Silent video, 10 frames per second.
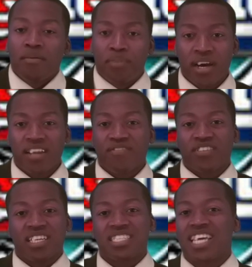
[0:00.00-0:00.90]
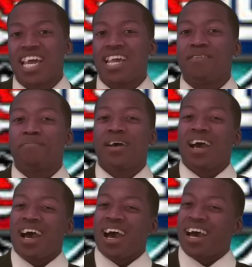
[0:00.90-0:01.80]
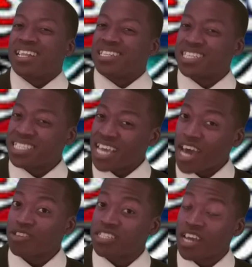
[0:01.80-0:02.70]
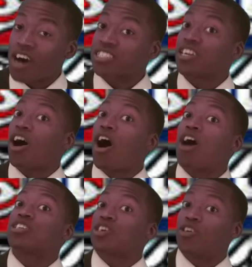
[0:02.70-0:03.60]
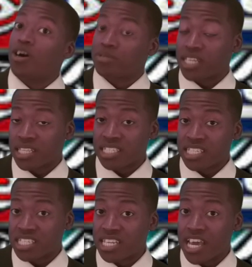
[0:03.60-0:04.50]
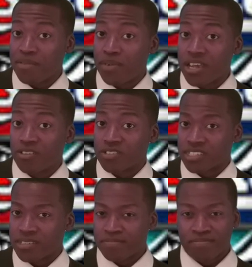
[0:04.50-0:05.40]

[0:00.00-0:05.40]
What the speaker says: But for this game, the Seattle Seahawks could also upset the Cincinnati Bengals.